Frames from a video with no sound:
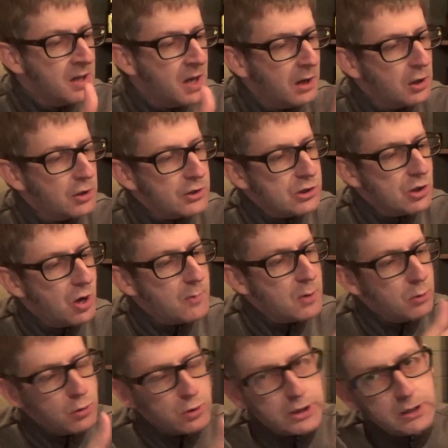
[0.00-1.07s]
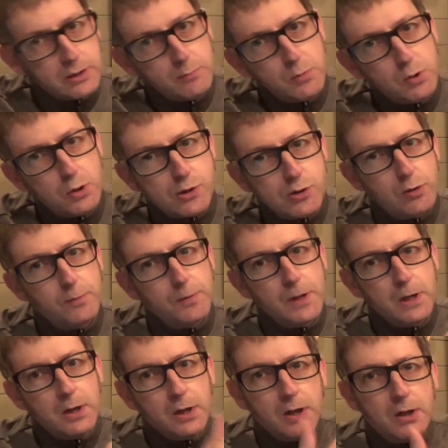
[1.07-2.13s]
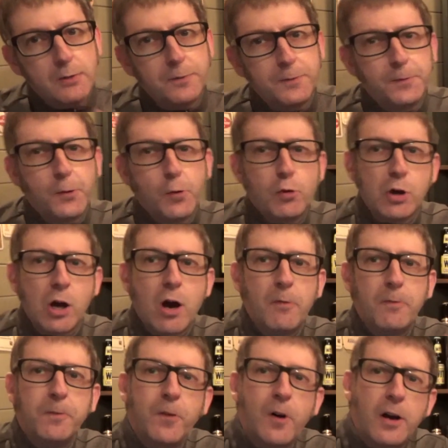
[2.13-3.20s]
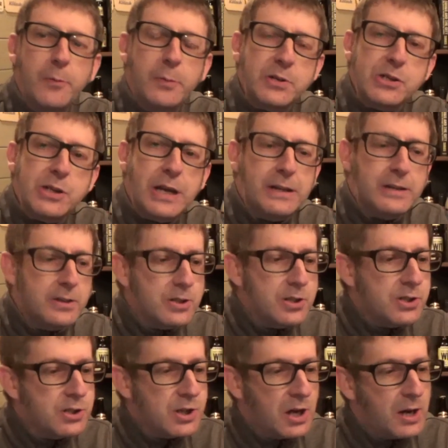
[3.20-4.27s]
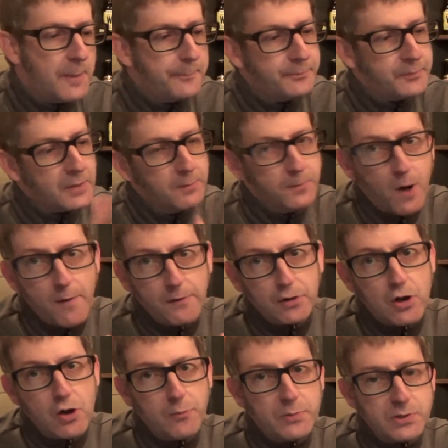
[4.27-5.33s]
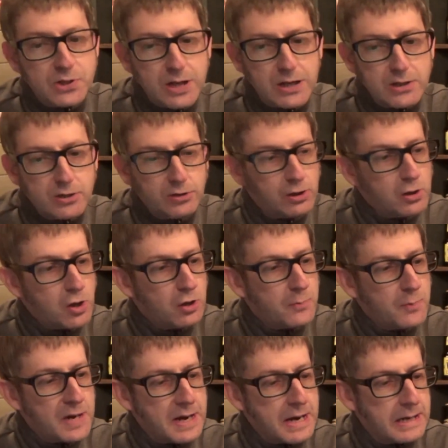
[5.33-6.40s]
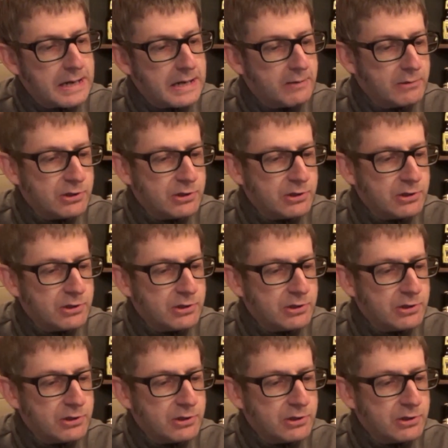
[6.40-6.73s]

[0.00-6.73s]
a lot of the time you're looking at more sort of 4.5%, 5.5% on a lot of the pale ale.